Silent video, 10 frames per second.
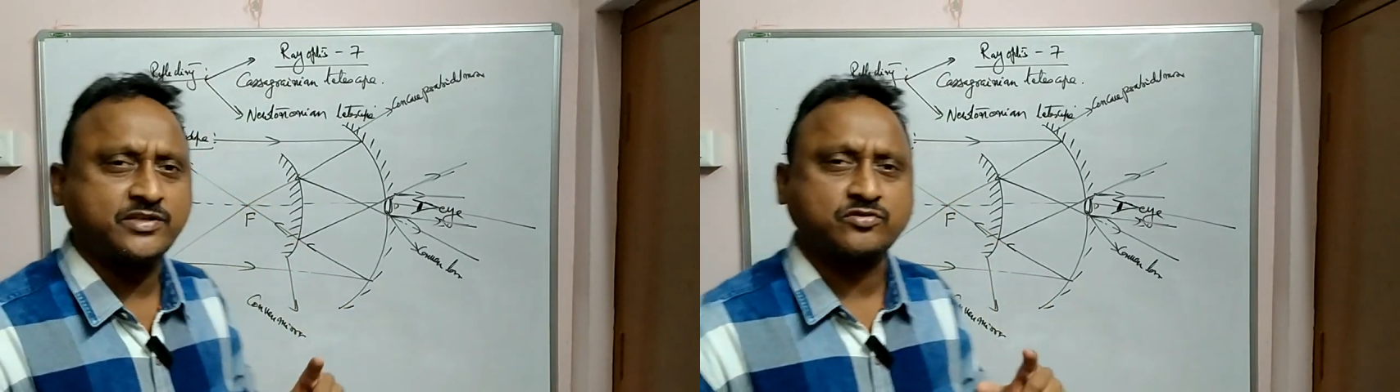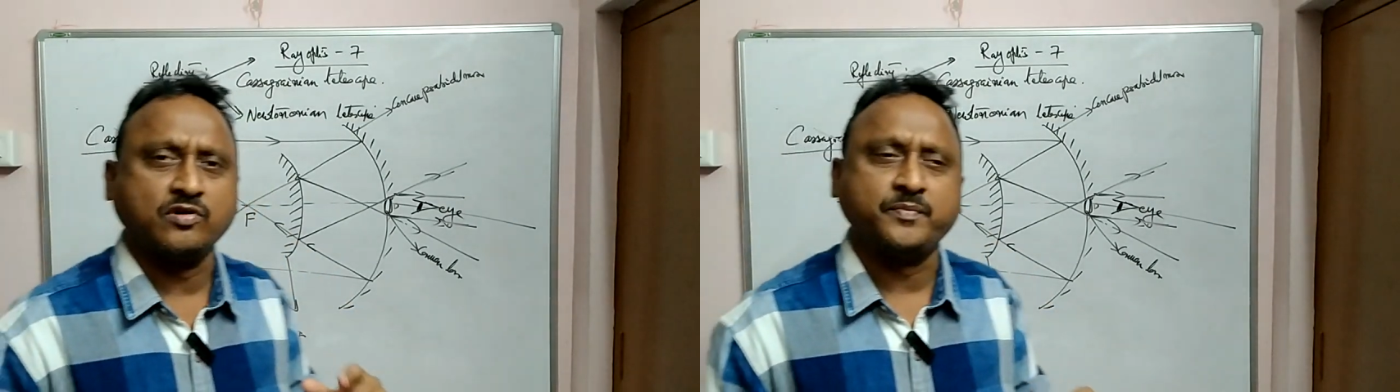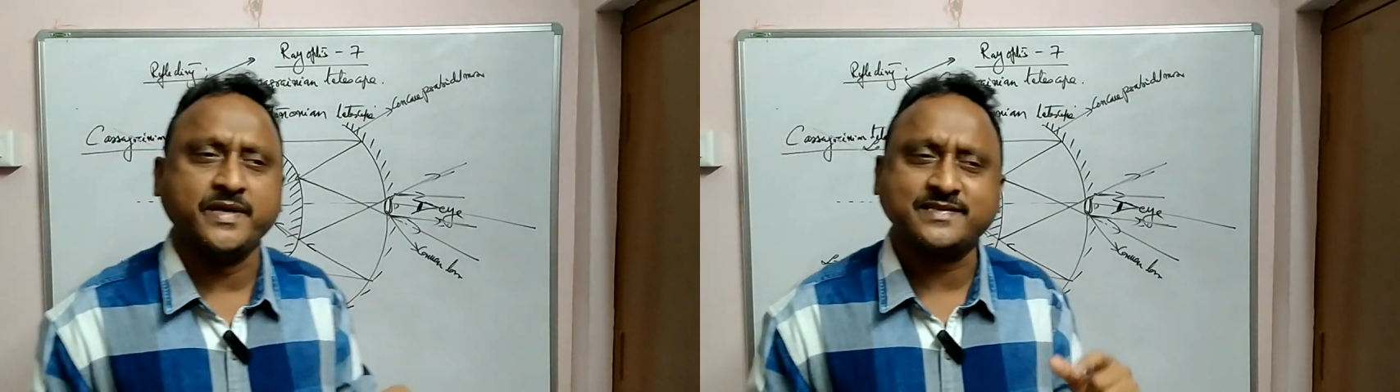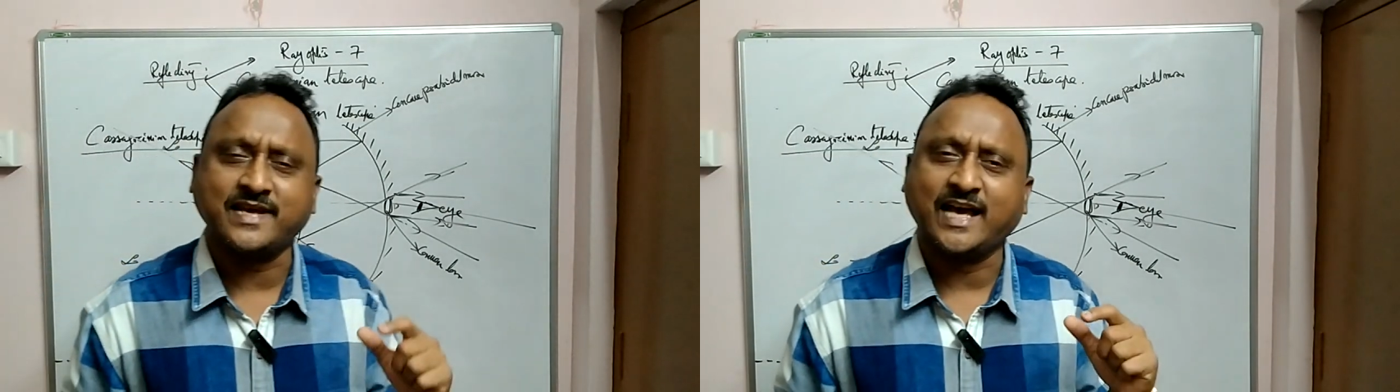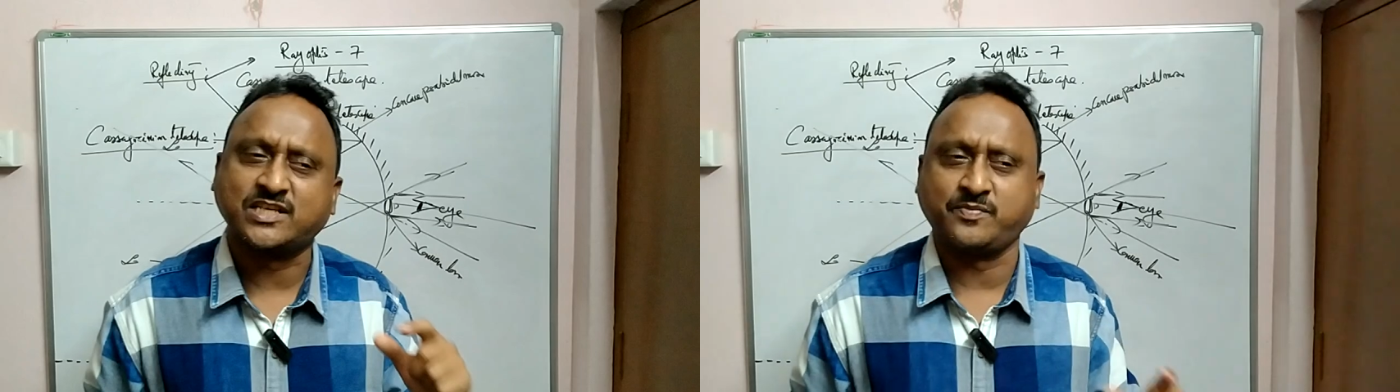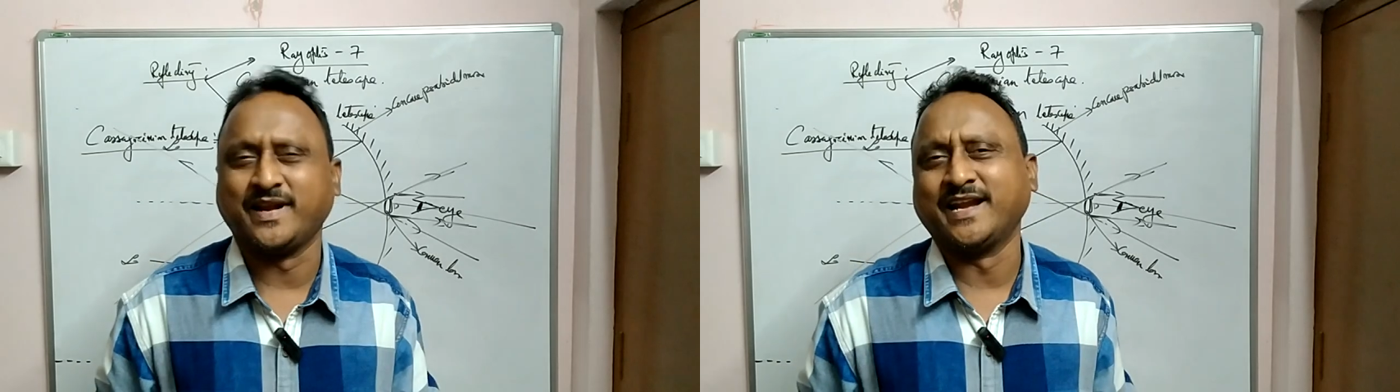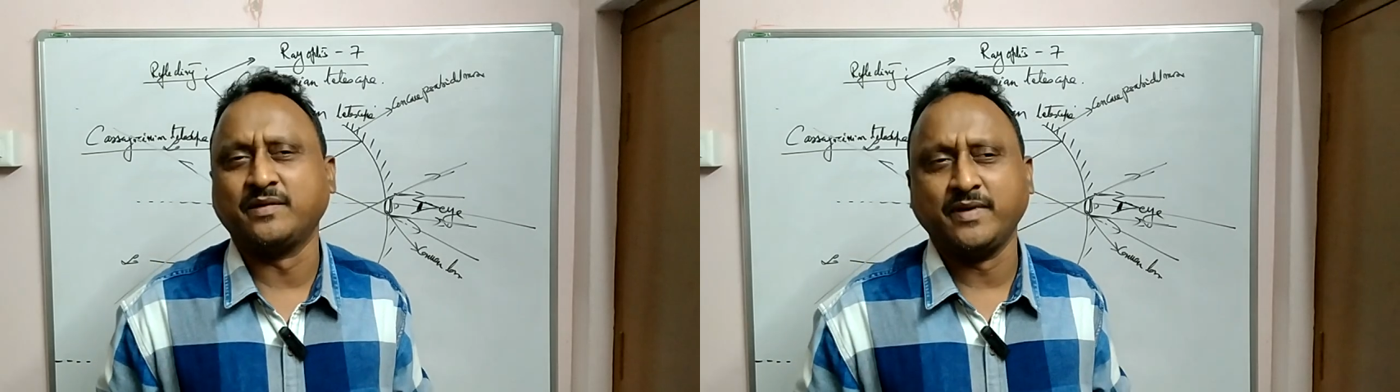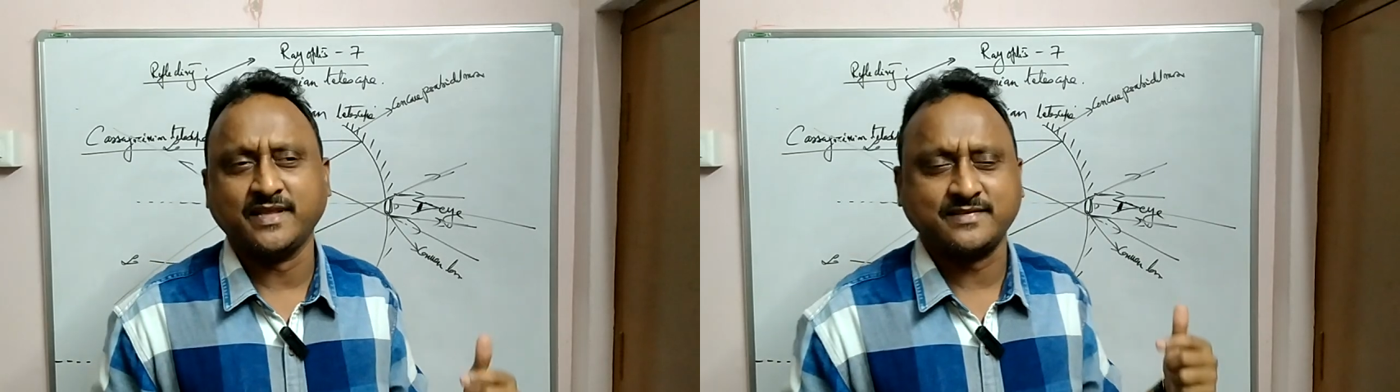telescope is explained
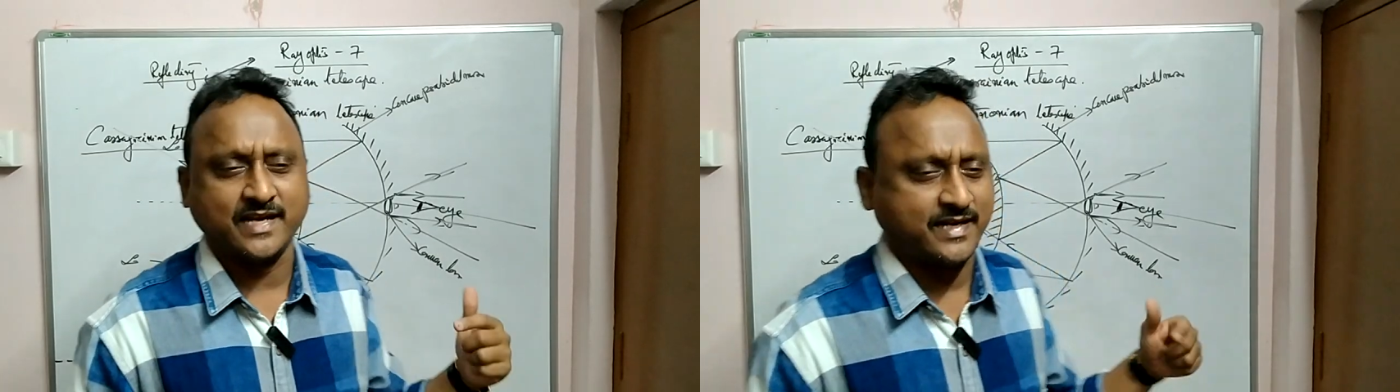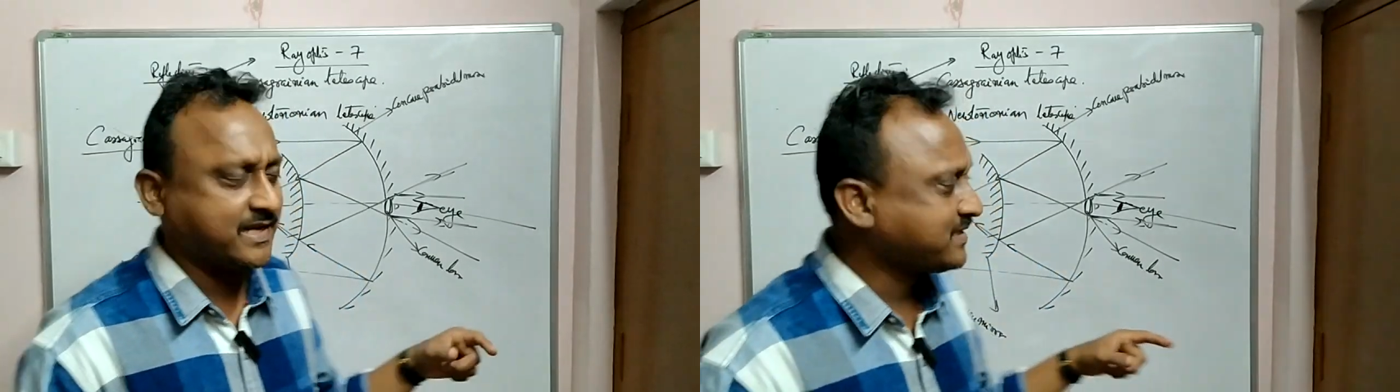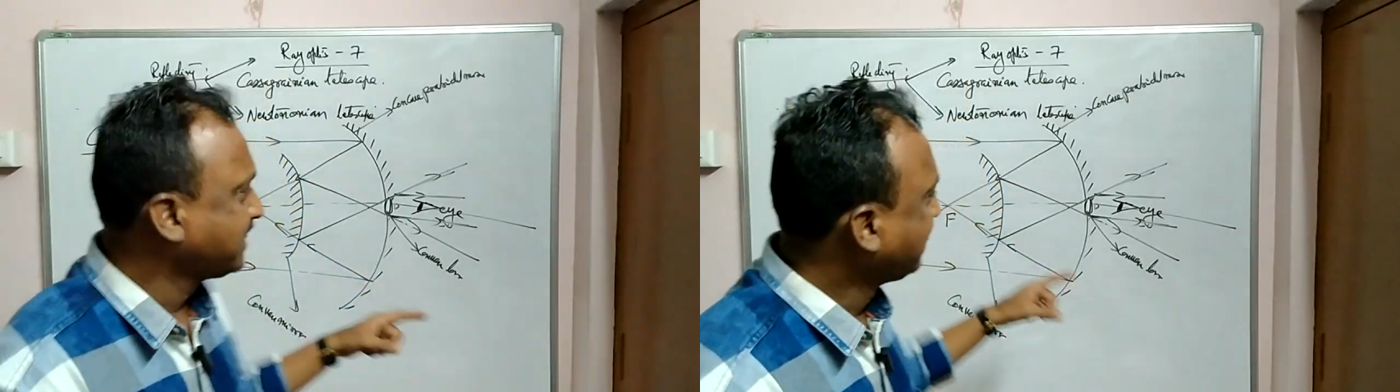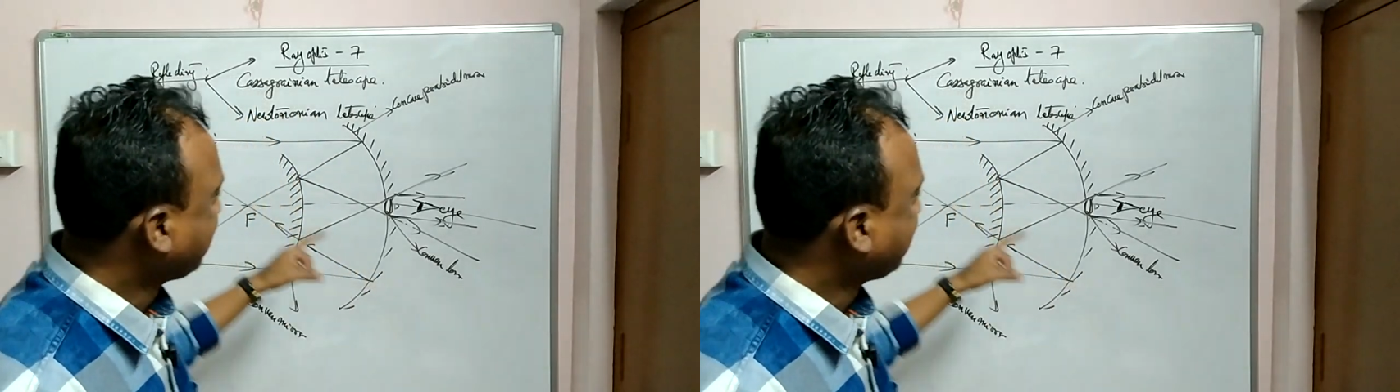by the scientist